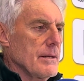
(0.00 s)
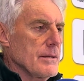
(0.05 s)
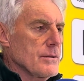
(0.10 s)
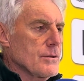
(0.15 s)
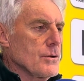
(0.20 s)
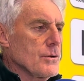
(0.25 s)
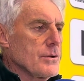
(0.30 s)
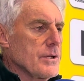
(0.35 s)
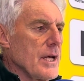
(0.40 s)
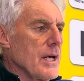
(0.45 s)

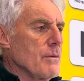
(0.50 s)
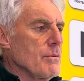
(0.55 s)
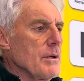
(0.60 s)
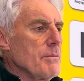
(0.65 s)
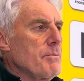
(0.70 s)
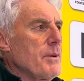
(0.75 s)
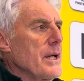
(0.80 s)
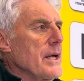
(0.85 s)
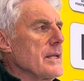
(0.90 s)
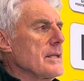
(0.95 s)
today we
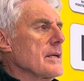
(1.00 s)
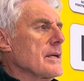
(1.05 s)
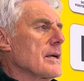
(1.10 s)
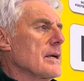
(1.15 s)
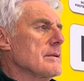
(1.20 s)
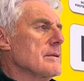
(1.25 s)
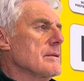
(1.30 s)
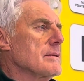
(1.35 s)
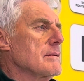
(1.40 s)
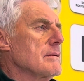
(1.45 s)
played
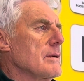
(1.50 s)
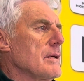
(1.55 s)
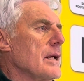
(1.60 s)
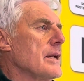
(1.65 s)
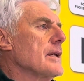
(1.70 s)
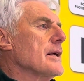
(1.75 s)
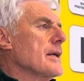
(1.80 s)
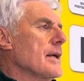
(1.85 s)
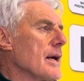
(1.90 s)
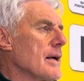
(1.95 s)
against, and
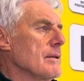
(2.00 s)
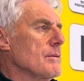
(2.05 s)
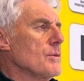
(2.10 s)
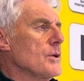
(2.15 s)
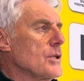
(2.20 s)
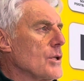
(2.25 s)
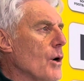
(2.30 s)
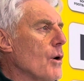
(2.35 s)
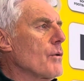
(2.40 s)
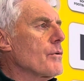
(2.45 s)
again,
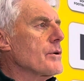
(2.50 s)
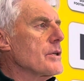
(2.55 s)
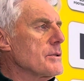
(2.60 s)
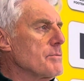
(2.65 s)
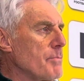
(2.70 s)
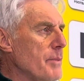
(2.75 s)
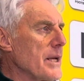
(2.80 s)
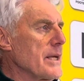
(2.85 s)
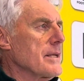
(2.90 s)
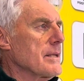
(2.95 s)
with all
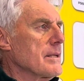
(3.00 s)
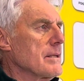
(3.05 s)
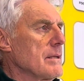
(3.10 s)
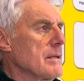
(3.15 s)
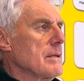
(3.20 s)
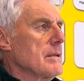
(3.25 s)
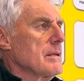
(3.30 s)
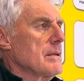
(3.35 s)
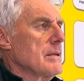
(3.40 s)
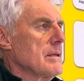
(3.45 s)
respect,
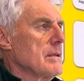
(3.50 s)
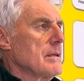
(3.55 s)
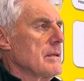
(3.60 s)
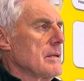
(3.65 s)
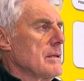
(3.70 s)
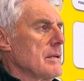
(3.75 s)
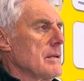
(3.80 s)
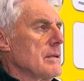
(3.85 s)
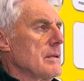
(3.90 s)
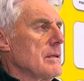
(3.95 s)

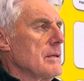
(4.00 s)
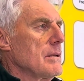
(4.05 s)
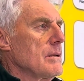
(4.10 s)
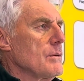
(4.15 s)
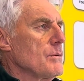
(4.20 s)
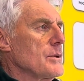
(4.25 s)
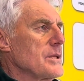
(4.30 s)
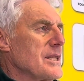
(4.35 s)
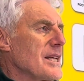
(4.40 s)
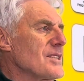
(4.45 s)

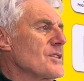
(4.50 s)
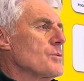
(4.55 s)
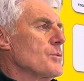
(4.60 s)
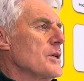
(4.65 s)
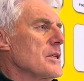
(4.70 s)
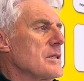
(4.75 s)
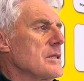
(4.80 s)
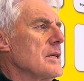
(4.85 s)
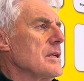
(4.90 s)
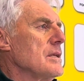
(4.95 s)
with
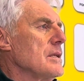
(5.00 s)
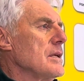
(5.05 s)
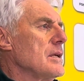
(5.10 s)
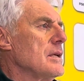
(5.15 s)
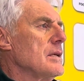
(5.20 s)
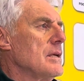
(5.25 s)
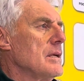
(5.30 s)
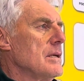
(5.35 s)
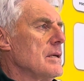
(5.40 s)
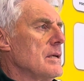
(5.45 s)
Eswatini.
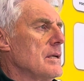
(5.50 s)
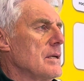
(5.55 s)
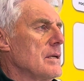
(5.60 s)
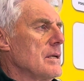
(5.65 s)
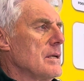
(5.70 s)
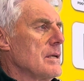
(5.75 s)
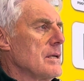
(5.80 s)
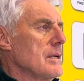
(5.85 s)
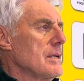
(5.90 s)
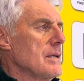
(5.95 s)

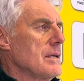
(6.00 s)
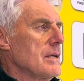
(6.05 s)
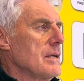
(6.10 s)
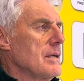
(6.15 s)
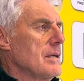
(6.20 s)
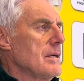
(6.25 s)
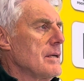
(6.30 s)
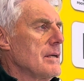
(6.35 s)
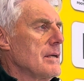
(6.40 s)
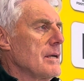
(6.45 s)

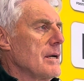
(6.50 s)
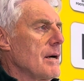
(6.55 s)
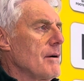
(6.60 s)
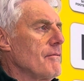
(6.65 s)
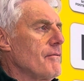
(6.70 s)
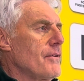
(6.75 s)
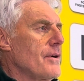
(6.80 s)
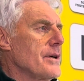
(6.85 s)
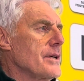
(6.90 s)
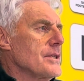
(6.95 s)
I'm
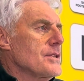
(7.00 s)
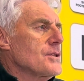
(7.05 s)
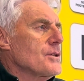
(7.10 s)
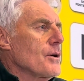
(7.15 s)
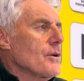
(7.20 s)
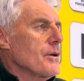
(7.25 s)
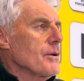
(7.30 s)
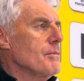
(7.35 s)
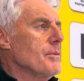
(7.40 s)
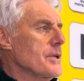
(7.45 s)
very
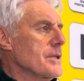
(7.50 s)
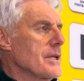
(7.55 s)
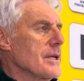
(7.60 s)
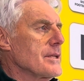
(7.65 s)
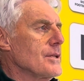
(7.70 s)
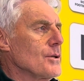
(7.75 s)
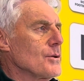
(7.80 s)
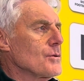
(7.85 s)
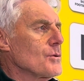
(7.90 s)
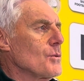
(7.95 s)
sorry, but I
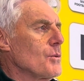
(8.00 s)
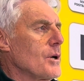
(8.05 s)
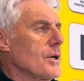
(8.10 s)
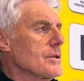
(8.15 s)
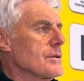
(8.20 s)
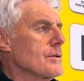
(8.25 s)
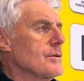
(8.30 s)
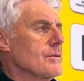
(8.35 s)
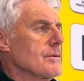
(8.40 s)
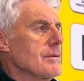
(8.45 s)
don't
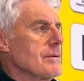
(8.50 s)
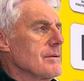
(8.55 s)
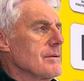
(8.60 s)
want to,